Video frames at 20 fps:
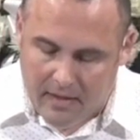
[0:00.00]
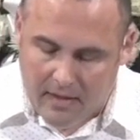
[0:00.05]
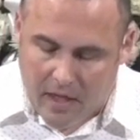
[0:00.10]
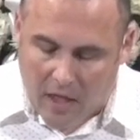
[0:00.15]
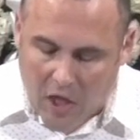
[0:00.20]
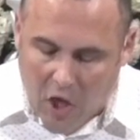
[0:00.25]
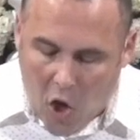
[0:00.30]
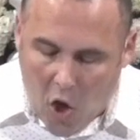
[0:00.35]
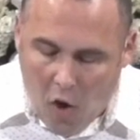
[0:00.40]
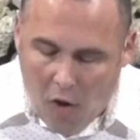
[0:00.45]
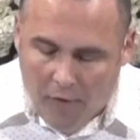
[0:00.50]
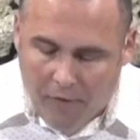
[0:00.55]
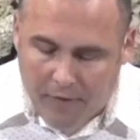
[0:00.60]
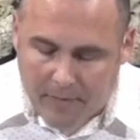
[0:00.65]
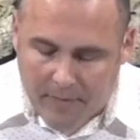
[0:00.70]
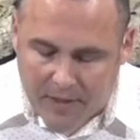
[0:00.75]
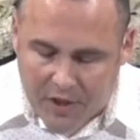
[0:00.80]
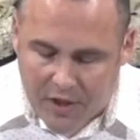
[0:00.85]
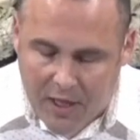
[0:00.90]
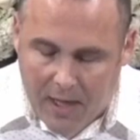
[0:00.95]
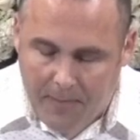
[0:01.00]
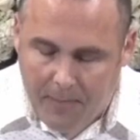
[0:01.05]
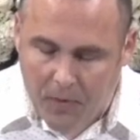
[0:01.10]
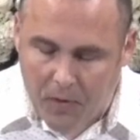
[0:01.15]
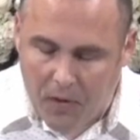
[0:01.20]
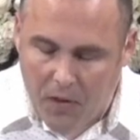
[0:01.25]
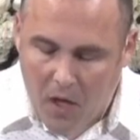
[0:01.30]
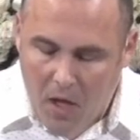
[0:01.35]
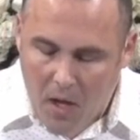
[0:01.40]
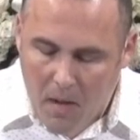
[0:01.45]
A call from the
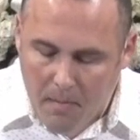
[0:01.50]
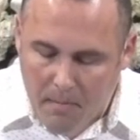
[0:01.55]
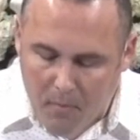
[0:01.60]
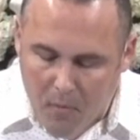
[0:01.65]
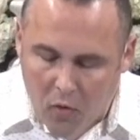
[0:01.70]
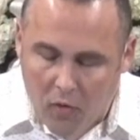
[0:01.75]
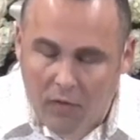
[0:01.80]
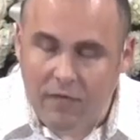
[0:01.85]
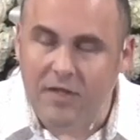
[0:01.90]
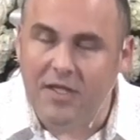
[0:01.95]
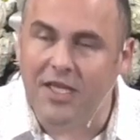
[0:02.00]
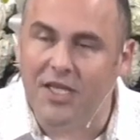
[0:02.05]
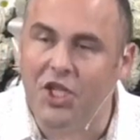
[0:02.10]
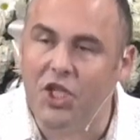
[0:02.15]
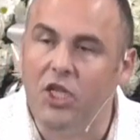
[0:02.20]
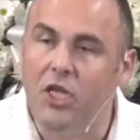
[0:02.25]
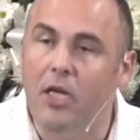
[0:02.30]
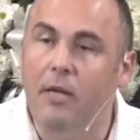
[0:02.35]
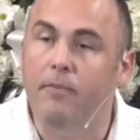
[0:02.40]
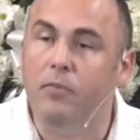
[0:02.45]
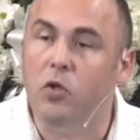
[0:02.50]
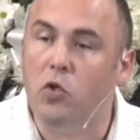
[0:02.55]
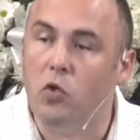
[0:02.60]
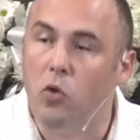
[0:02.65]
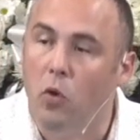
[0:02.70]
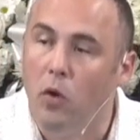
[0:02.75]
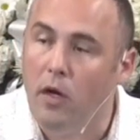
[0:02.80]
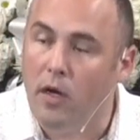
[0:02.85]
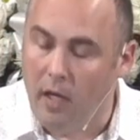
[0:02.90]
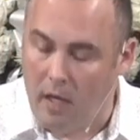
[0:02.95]
shepherd moves the sheep
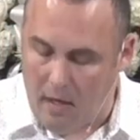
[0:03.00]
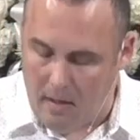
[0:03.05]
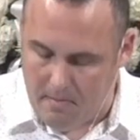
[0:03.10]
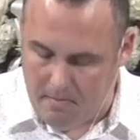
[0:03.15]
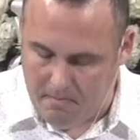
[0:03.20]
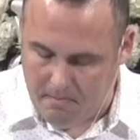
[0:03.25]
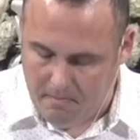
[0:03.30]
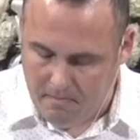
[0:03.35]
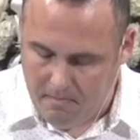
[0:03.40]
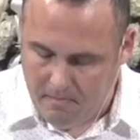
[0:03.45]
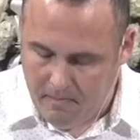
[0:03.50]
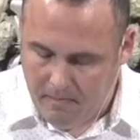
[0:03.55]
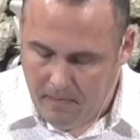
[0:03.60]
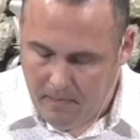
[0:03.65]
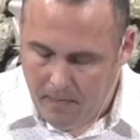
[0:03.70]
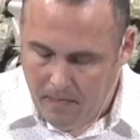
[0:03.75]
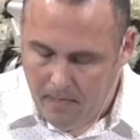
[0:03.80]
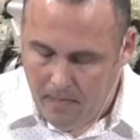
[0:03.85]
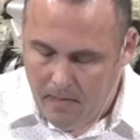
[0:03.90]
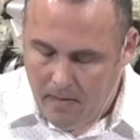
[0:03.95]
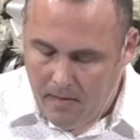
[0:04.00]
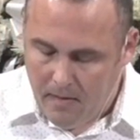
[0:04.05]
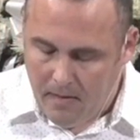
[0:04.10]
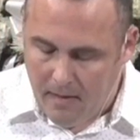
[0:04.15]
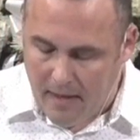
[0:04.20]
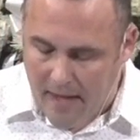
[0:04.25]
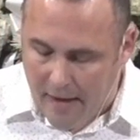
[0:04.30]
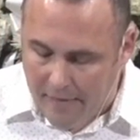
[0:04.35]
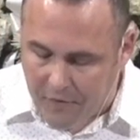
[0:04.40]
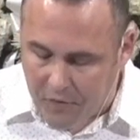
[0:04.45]
toward him.
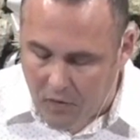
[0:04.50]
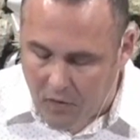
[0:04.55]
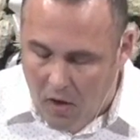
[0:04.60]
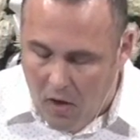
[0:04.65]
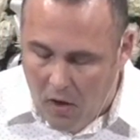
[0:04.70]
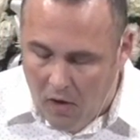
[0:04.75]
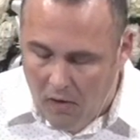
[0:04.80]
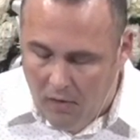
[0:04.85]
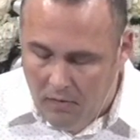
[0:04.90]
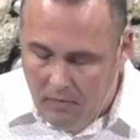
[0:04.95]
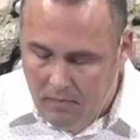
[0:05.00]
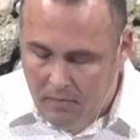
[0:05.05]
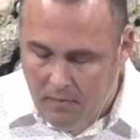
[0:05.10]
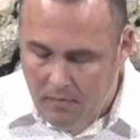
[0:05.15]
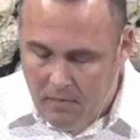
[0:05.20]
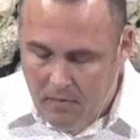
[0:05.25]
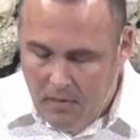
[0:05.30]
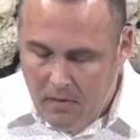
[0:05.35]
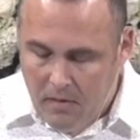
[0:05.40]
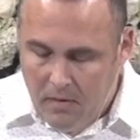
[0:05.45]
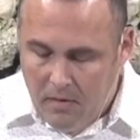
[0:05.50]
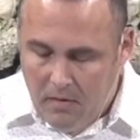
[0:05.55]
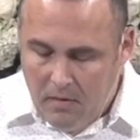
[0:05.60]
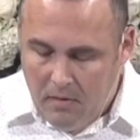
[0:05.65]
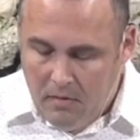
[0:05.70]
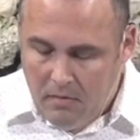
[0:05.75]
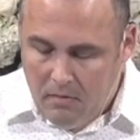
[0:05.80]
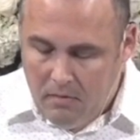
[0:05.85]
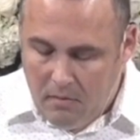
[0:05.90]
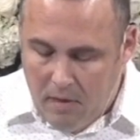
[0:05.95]
And after all,
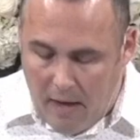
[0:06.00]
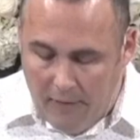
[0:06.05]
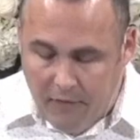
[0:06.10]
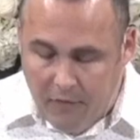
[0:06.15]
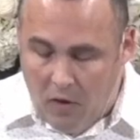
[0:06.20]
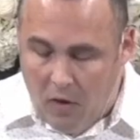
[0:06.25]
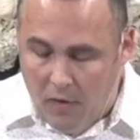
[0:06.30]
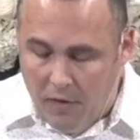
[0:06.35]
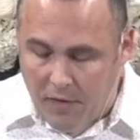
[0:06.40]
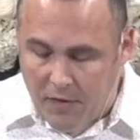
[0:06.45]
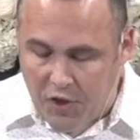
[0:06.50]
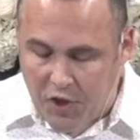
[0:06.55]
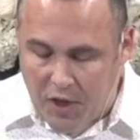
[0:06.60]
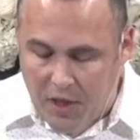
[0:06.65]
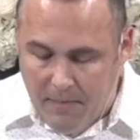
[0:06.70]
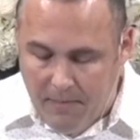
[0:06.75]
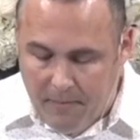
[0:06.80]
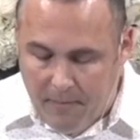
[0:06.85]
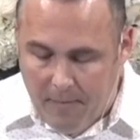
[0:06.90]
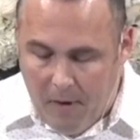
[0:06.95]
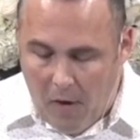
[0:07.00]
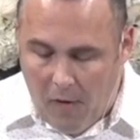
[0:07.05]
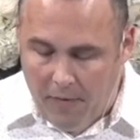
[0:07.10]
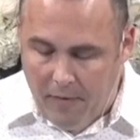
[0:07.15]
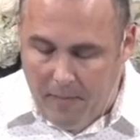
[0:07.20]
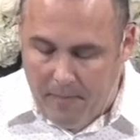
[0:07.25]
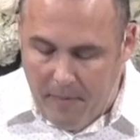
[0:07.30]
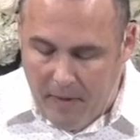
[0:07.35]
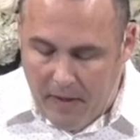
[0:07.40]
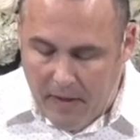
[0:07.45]
after all the sheep from all
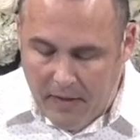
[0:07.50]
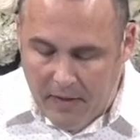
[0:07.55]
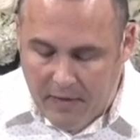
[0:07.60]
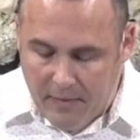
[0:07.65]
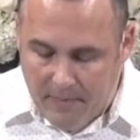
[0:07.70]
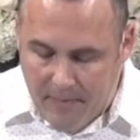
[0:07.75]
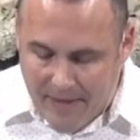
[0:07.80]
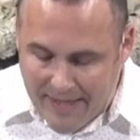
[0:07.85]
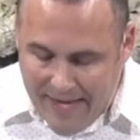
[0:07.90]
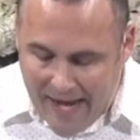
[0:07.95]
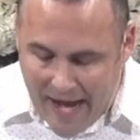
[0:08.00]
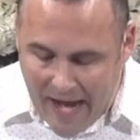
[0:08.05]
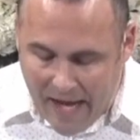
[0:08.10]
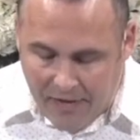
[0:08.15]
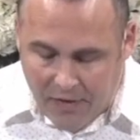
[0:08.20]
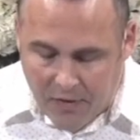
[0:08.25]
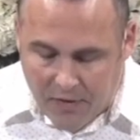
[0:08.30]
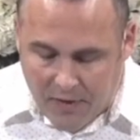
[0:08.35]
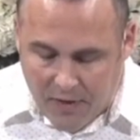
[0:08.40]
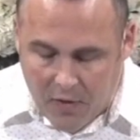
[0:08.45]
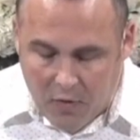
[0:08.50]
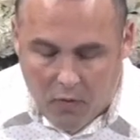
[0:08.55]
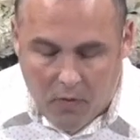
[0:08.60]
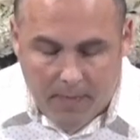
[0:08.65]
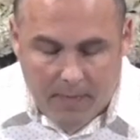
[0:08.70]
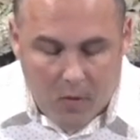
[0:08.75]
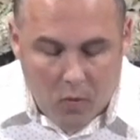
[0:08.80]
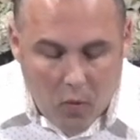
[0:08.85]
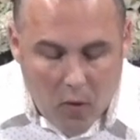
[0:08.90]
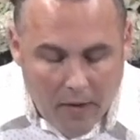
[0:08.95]
the pens have been gathered, there will
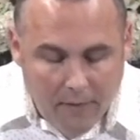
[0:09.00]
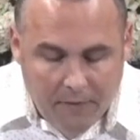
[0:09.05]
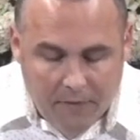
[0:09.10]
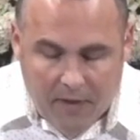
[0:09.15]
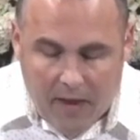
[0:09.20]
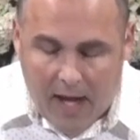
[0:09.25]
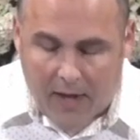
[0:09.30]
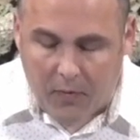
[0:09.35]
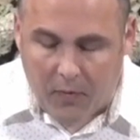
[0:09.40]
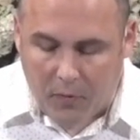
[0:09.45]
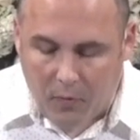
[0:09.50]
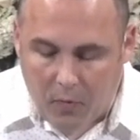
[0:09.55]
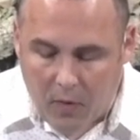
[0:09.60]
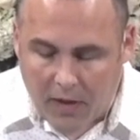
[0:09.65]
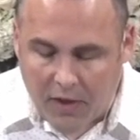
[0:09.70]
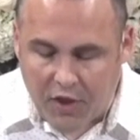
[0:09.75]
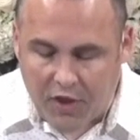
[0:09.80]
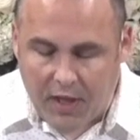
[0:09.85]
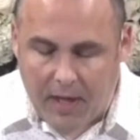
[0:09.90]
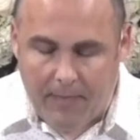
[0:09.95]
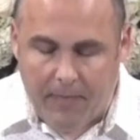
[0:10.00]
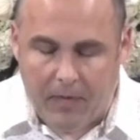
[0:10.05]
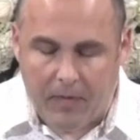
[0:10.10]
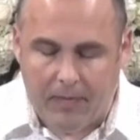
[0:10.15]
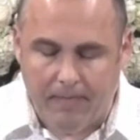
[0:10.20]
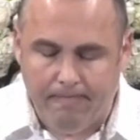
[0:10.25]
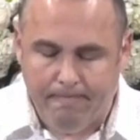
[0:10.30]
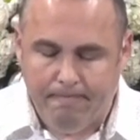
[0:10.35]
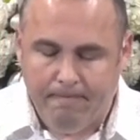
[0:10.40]
be one flock with one shepherd.